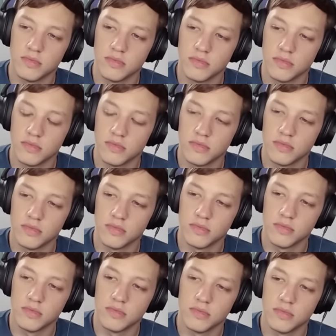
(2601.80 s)

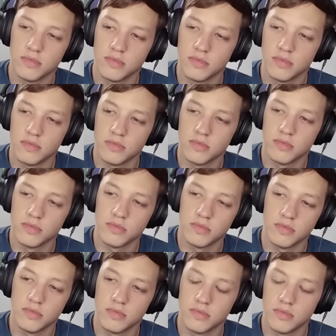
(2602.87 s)

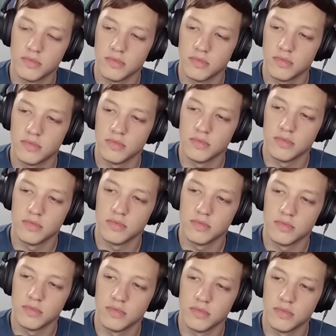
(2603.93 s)

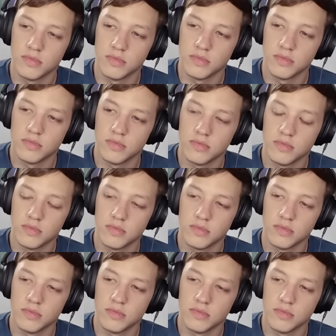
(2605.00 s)

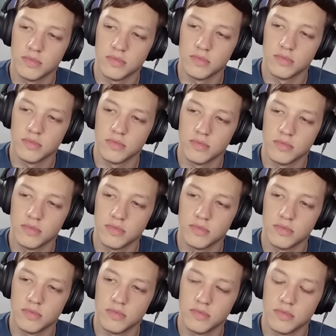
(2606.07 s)

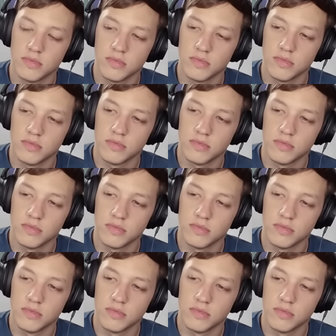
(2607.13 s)
(not speaking)